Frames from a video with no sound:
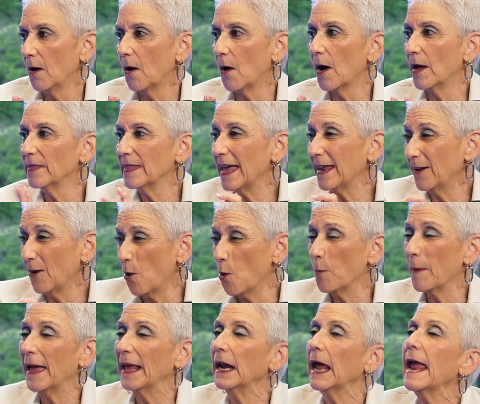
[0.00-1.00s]
on that
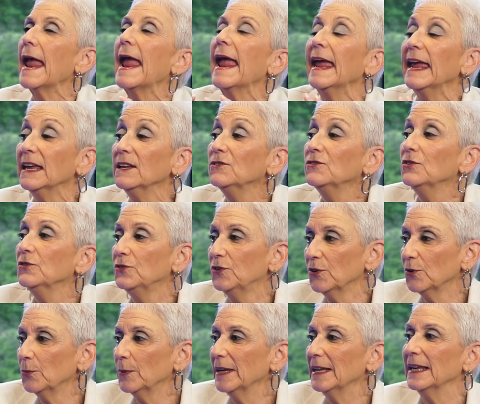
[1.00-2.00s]
hope. And I hate to
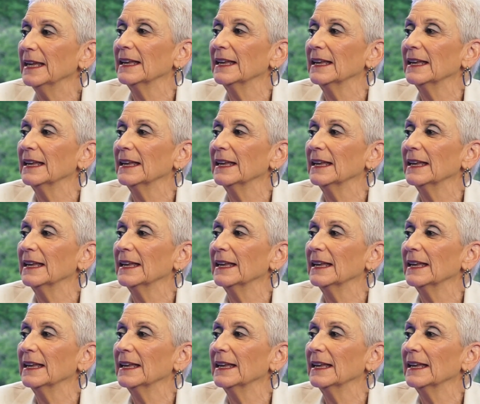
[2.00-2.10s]
do it.